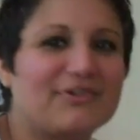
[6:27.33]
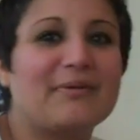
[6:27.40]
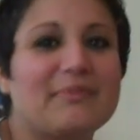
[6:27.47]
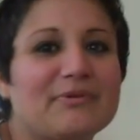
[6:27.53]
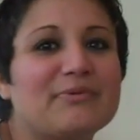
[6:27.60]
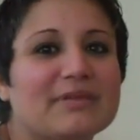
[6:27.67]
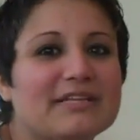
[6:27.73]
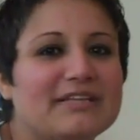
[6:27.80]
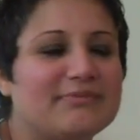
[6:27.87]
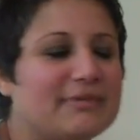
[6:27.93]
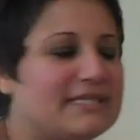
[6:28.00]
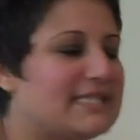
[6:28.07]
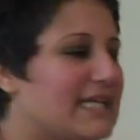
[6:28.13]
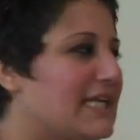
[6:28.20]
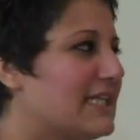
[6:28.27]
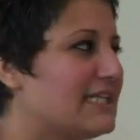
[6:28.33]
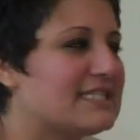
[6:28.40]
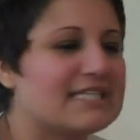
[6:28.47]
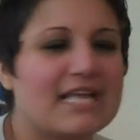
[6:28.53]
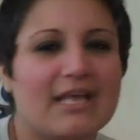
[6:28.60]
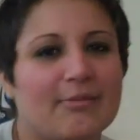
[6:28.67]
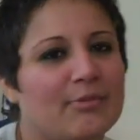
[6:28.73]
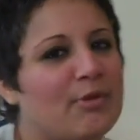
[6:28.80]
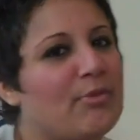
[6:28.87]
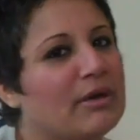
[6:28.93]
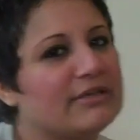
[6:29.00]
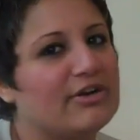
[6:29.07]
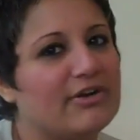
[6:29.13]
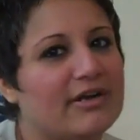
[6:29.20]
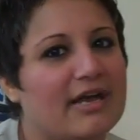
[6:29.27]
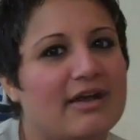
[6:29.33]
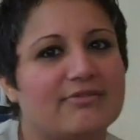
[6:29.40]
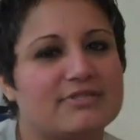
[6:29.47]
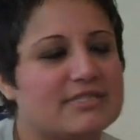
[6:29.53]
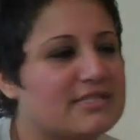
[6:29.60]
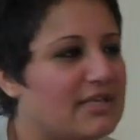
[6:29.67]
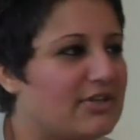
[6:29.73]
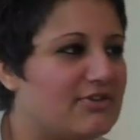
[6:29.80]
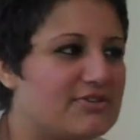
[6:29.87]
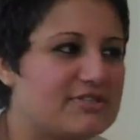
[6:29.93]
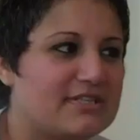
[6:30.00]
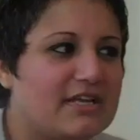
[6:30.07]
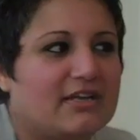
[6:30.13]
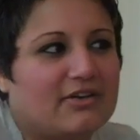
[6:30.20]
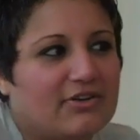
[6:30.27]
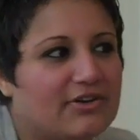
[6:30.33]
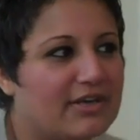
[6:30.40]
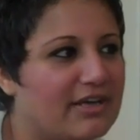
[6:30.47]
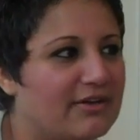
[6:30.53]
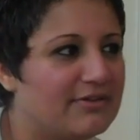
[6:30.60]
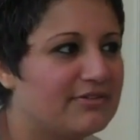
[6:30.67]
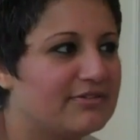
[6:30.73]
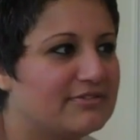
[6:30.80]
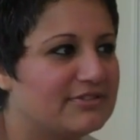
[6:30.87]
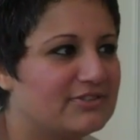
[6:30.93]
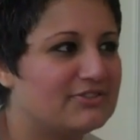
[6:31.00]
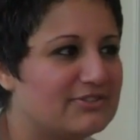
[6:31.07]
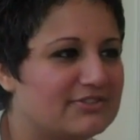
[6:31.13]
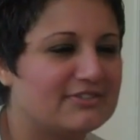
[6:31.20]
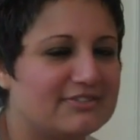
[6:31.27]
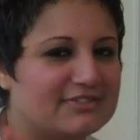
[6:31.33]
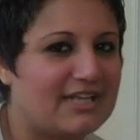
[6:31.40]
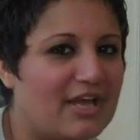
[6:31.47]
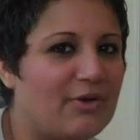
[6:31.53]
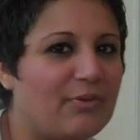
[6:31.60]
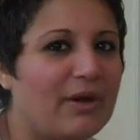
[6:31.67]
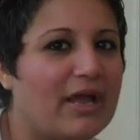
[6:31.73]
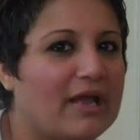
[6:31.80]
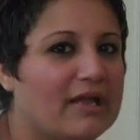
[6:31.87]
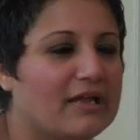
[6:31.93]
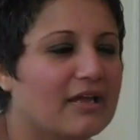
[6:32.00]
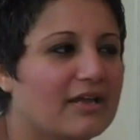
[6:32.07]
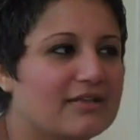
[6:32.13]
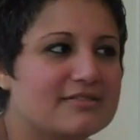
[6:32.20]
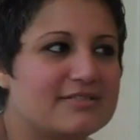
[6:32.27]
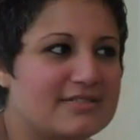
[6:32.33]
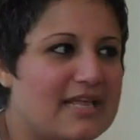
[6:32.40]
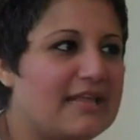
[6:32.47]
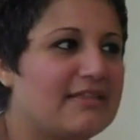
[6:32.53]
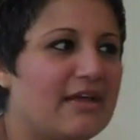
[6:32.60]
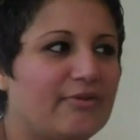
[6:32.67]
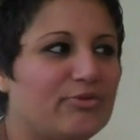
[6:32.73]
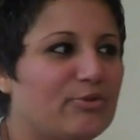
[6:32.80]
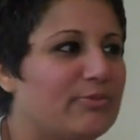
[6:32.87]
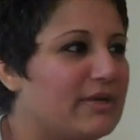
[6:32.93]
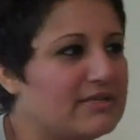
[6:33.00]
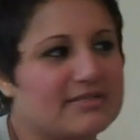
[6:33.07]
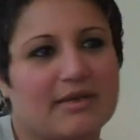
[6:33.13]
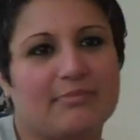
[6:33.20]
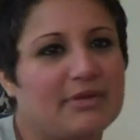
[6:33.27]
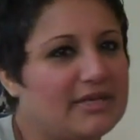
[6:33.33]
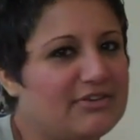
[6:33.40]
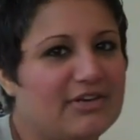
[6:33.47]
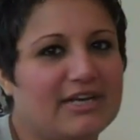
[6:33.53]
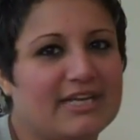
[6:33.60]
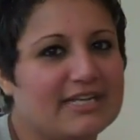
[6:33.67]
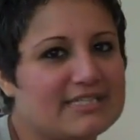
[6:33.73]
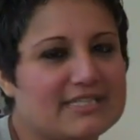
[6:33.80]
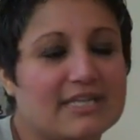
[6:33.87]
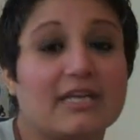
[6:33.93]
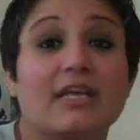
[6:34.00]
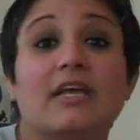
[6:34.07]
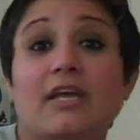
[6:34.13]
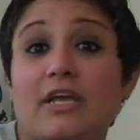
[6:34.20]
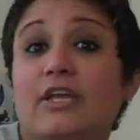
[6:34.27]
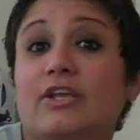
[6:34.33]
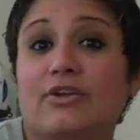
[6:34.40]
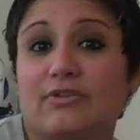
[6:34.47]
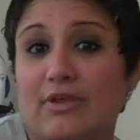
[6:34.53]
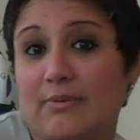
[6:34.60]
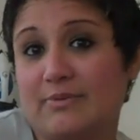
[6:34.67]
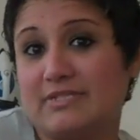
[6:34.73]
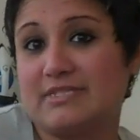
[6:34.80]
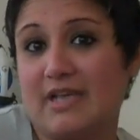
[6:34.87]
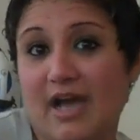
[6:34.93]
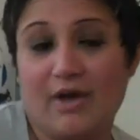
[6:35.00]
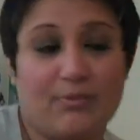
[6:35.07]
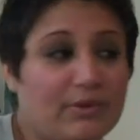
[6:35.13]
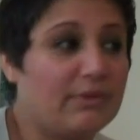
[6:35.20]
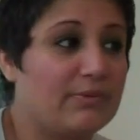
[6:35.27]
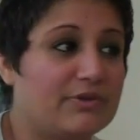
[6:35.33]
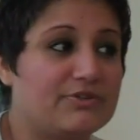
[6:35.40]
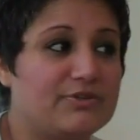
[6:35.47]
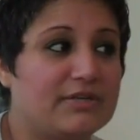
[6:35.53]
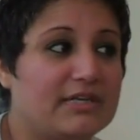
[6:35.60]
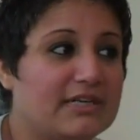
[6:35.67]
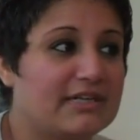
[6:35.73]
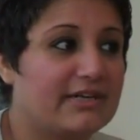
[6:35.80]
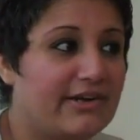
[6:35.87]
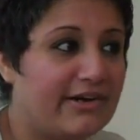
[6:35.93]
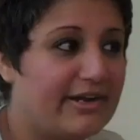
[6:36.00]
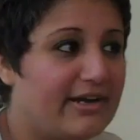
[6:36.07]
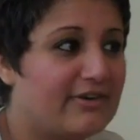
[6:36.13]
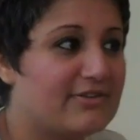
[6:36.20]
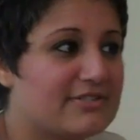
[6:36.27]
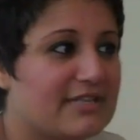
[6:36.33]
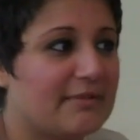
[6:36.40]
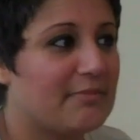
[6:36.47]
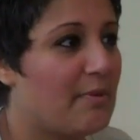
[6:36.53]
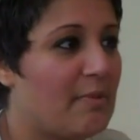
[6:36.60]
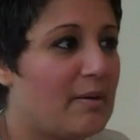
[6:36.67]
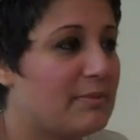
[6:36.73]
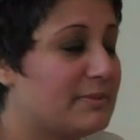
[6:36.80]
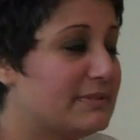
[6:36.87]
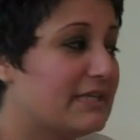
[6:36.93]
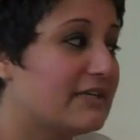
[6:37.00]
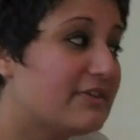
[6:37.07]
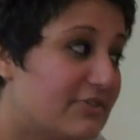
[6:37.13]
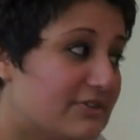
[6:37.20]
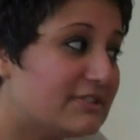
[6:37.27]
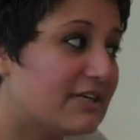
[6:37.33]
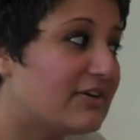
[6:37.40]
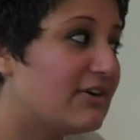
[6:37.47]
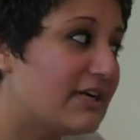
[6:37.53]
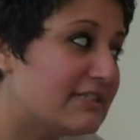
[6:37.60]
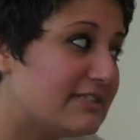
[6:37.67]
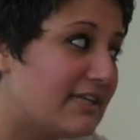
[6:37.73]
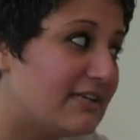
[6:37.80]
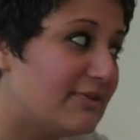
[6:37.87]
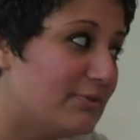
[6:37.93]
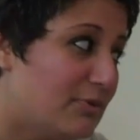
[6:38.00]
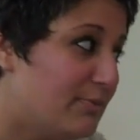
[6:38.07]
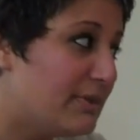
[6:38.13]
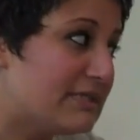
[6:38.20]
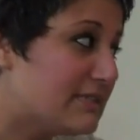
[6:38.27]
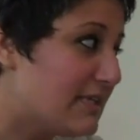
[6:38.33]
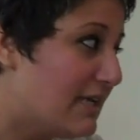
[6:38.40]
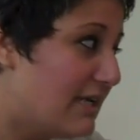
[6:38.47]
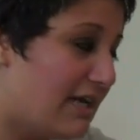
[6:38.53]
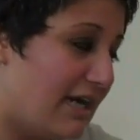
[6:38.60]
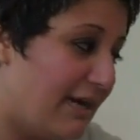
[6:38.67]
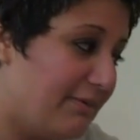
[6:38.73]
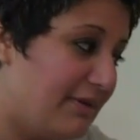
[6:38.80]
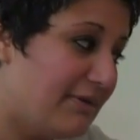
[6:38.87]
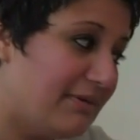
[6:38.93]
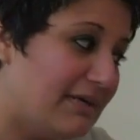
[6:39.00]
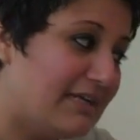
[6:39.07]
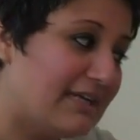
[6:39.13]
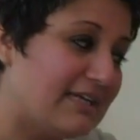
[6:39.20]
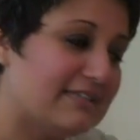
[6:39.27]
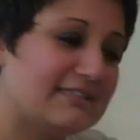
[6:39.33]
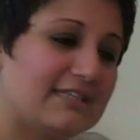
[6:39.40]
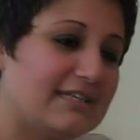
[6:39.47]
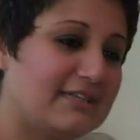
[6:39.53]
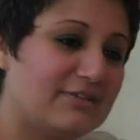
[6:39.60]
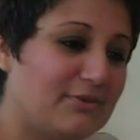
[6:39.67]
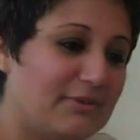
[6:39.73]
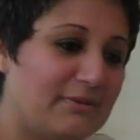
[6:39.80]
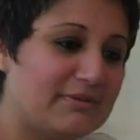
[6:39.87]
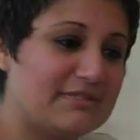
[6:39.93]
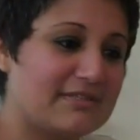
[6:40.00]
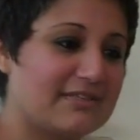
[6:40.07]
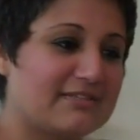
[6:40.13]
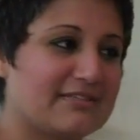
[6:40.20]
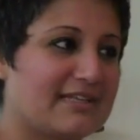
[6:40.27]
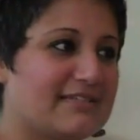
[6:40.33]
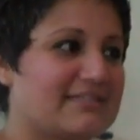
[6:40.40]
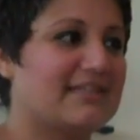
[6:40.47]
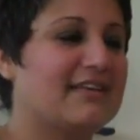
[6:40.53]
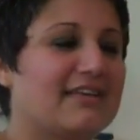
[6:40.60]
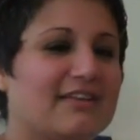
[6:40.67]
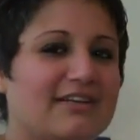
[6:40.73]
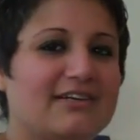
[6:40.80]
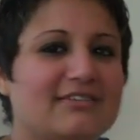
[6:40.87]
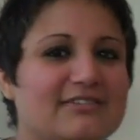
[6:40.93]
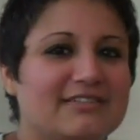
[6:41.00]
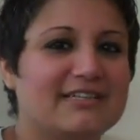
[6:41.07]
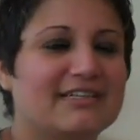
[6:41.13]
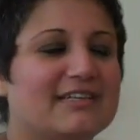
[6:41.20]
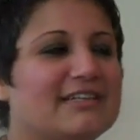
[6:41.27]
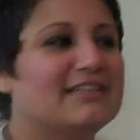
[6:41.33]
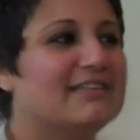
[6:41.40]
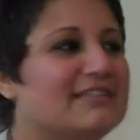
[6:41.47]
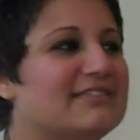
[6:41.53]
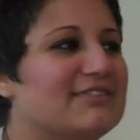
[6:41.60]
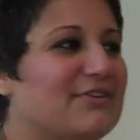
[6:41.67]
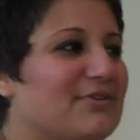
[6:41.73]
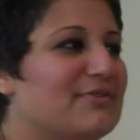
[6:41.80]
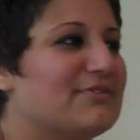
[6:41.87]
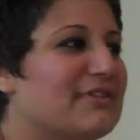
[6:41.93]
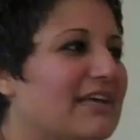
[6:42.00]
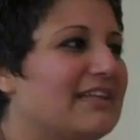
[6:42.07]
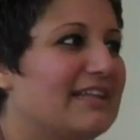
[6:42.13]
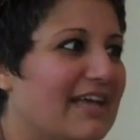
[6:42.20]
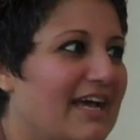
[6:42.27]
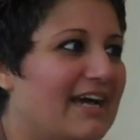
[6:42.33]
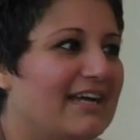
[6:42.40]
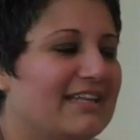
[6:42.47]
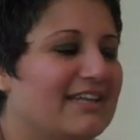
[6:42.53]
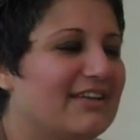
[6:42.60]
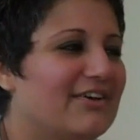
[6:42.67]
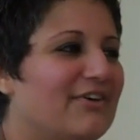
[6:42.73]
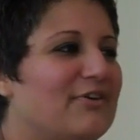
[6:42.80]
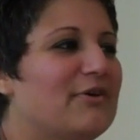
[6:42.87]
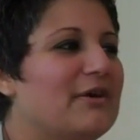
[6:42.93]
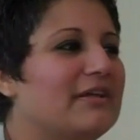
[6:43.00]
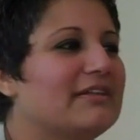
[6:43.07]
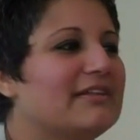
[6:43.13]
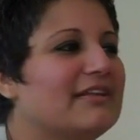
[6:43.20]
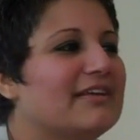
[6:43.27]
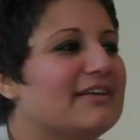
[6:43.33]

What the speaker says: I mean, really ridiculous. Meanwhile, in our house, it's like, you're sick. Okay, just stay away. Stay in that room because I'm not trying to get sick. You know, that was how we were treated in our house. Like my mom was like, you're sick, okay, stay in the room because I don't want to get sick. Nobody wants to get sick, you know? So it was like that, you know?